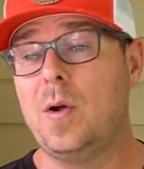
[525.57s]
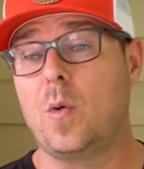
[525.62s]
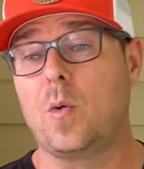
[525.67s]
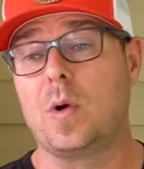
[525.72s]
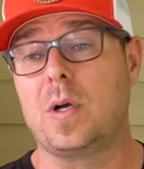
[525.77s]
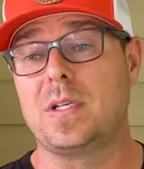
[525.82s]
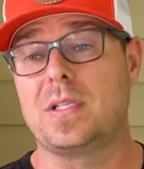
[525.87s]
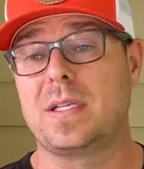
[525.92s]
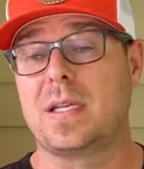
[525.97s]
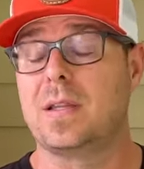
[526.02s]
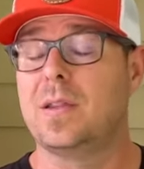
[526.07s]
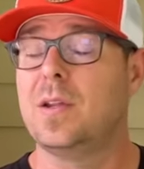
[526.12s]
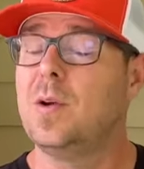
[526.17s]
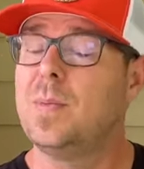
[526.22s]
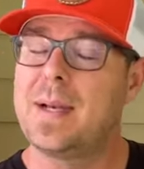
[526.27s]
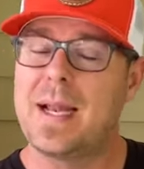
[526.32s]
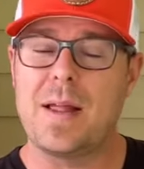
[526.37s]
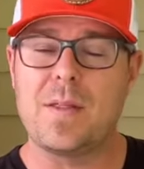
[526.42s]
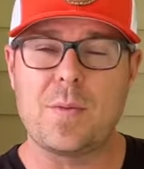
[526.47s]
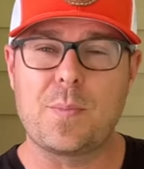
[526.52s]
or it's a little
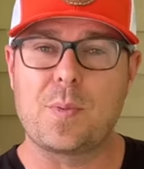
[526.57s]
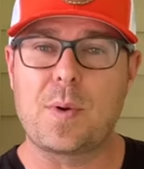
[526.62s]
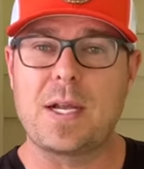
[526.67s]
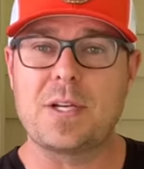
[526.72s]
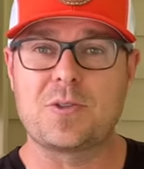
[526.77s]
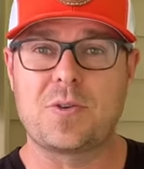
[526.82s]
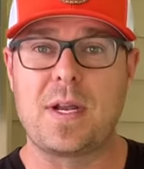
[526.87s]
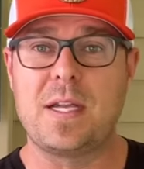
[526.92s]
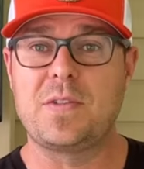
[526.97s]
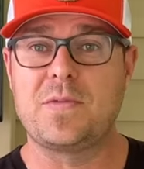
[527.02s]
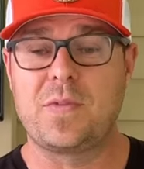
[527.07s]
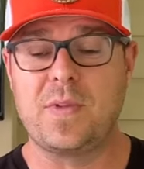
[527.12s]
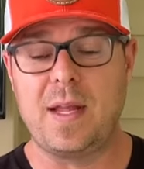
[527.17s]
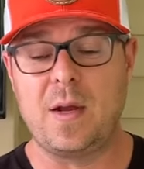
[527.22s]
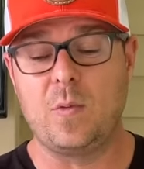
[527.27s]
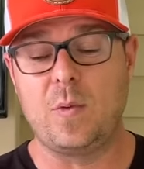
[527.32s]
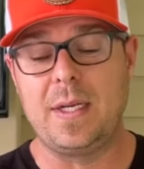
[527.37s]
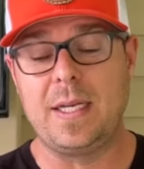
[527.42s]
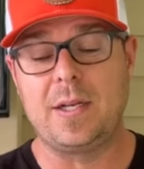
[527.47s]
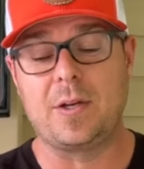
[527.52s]
bit out of the price range for
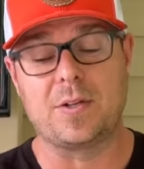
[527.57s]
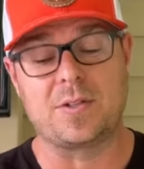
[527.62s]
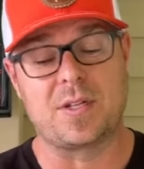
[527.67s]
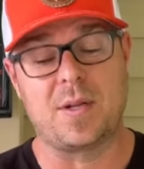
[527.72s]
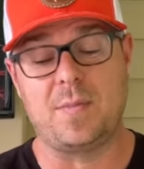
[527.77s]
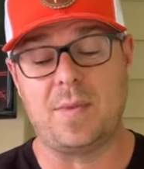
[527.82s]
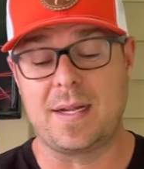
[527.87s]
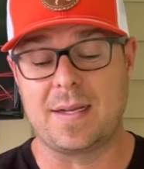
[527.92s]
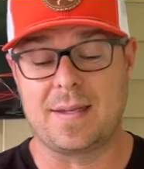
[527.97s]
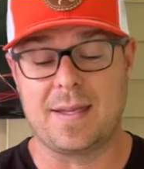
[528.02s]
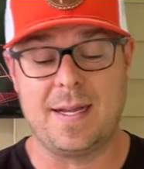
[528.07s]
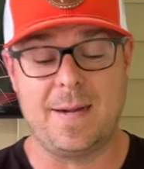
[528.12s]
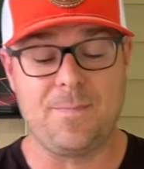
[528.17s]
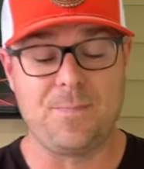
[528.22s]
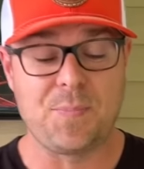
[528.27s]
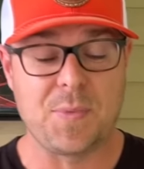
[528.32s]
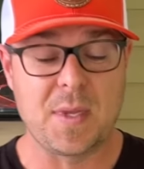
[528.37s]
that week or something like that.